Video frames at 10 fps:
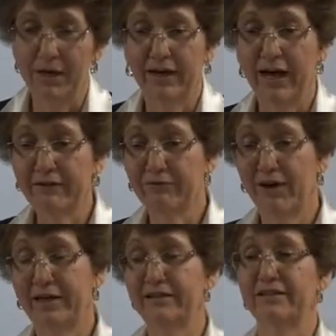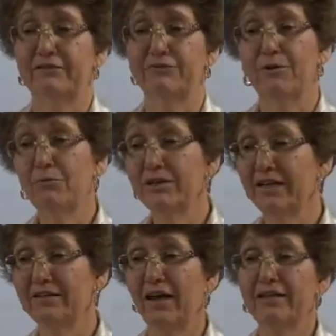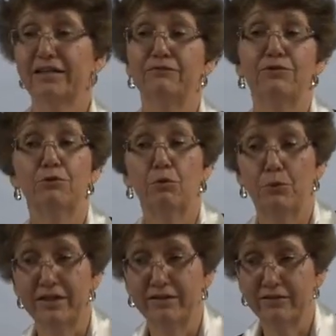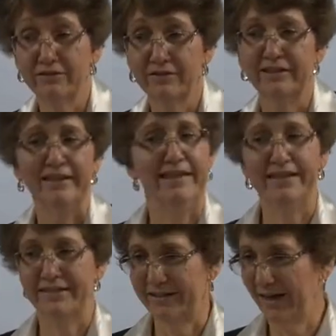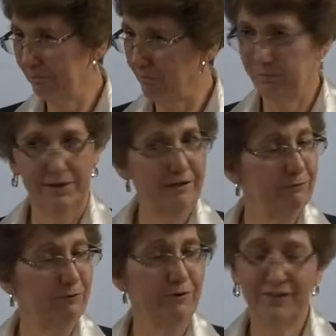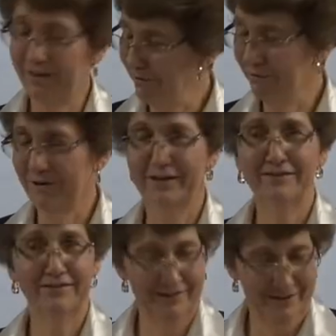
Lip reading: And I find if someone cannot give you a weakness, they did not prepare for their